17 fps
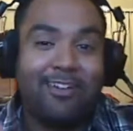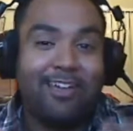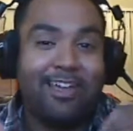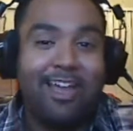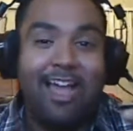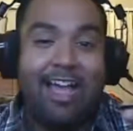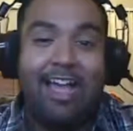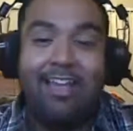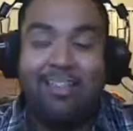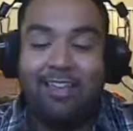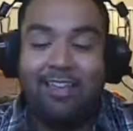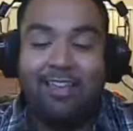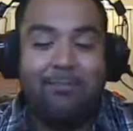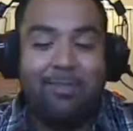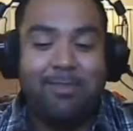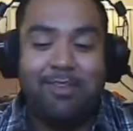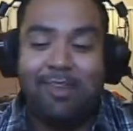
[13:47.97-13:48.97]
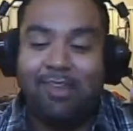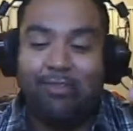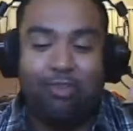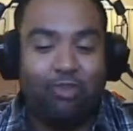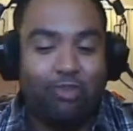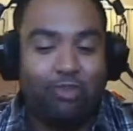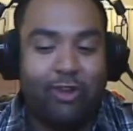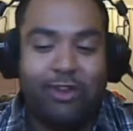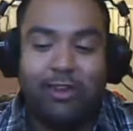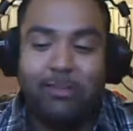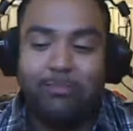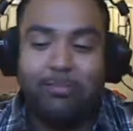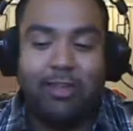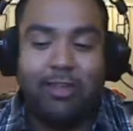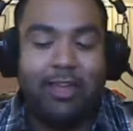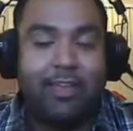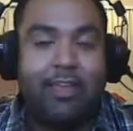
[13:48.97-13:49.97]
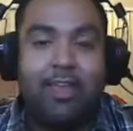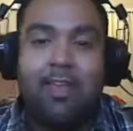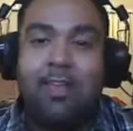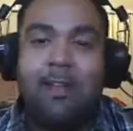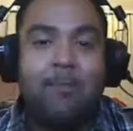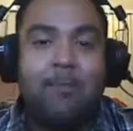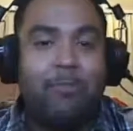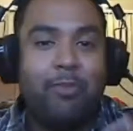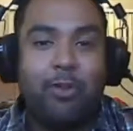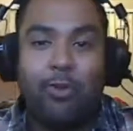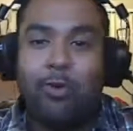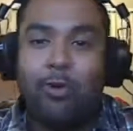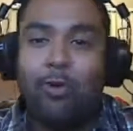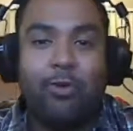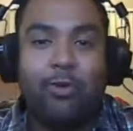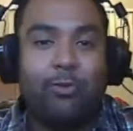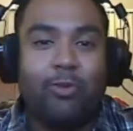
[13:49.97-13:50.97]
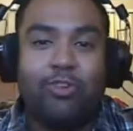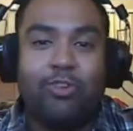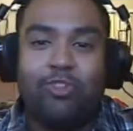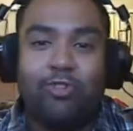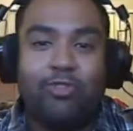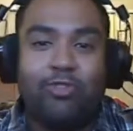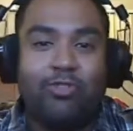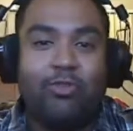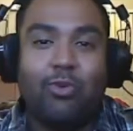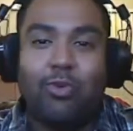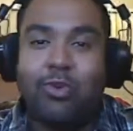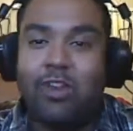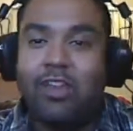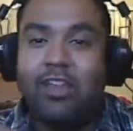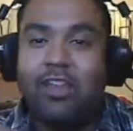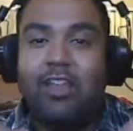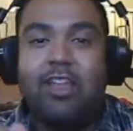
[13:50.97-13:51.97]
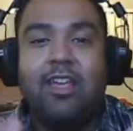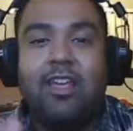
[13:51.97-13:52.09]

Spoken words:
Like, it could be, like, straight up, like, their own original story.